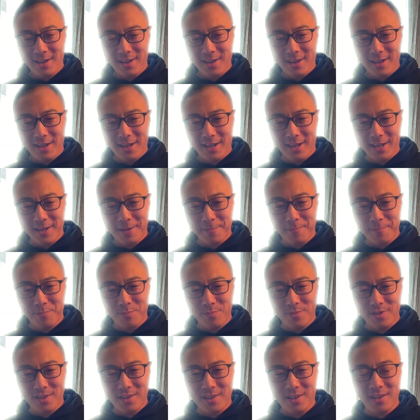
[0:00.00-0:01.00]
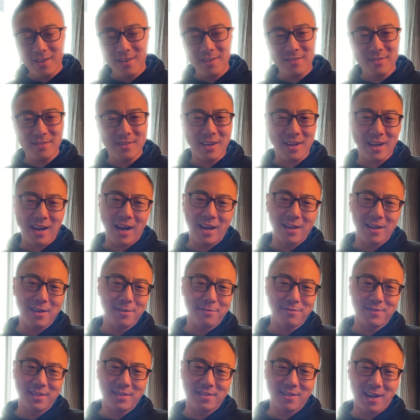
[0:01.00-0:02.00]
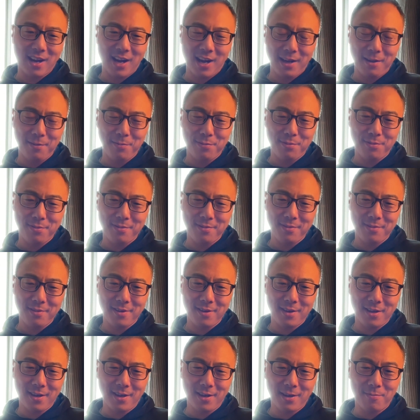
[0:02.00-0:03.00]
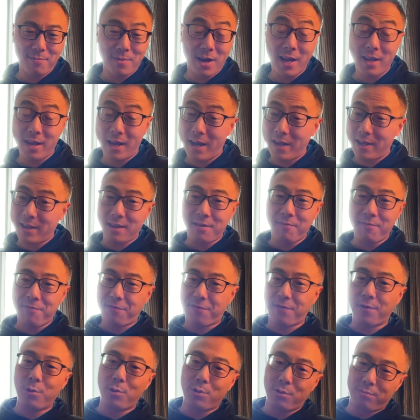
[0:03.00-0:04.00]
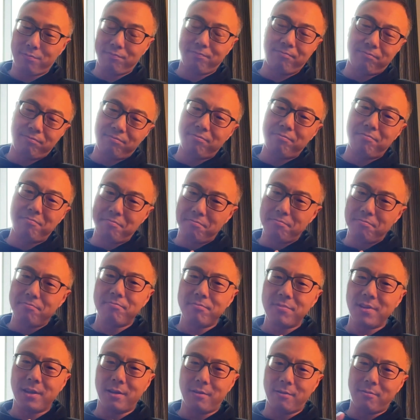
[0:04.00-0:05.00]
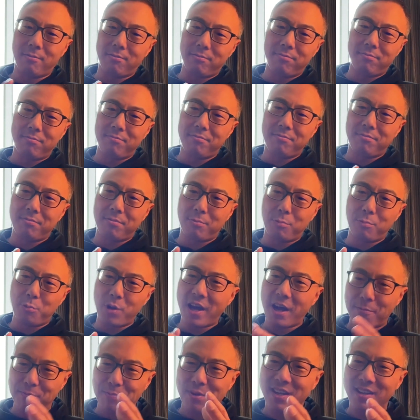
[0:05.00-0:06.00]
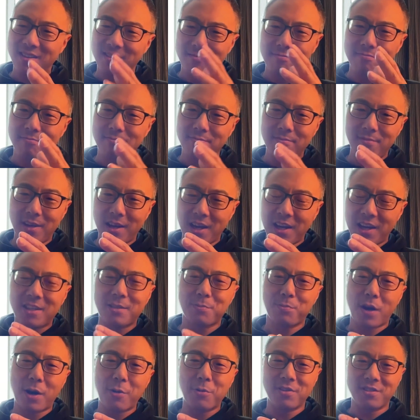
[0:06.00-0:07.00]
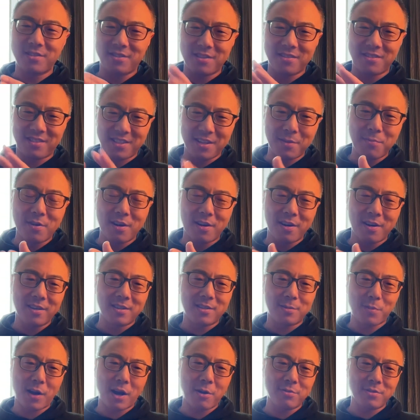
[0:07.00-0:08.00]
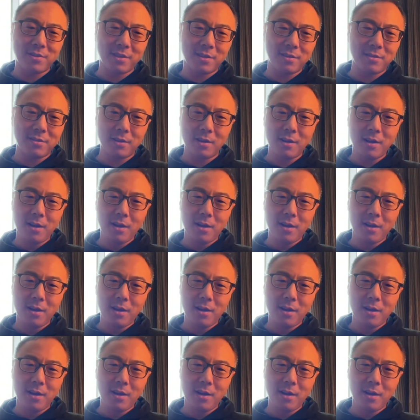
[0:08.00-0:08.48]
and he's the kind of the type. I can feel, you know, we have been experienced the similar experiences